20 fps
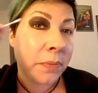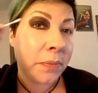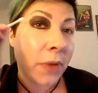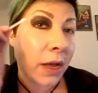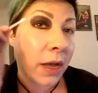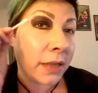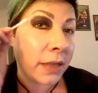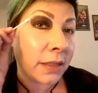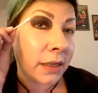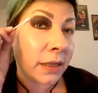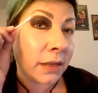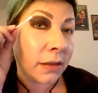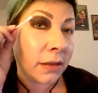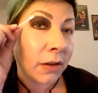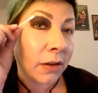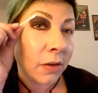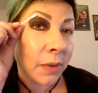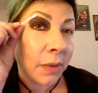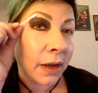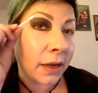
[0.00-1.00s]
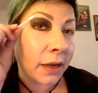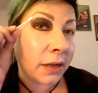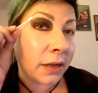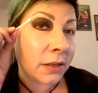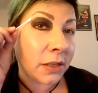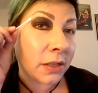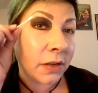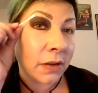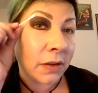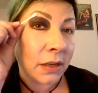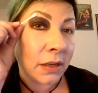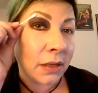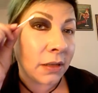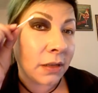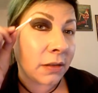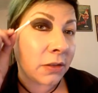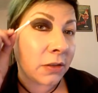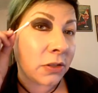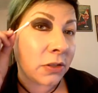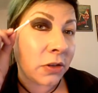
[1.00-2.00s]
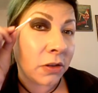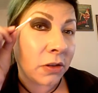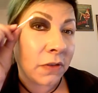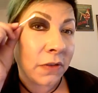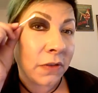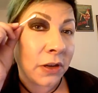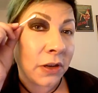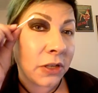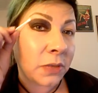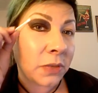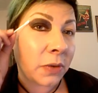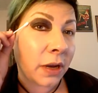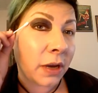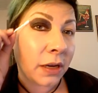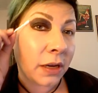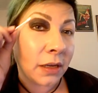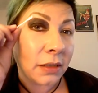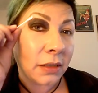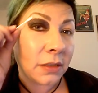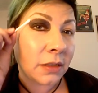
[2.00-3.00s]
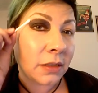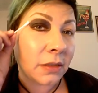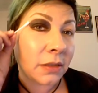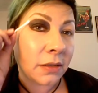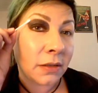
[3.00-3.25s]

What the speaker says: pause it and go back and do it and show the finished product.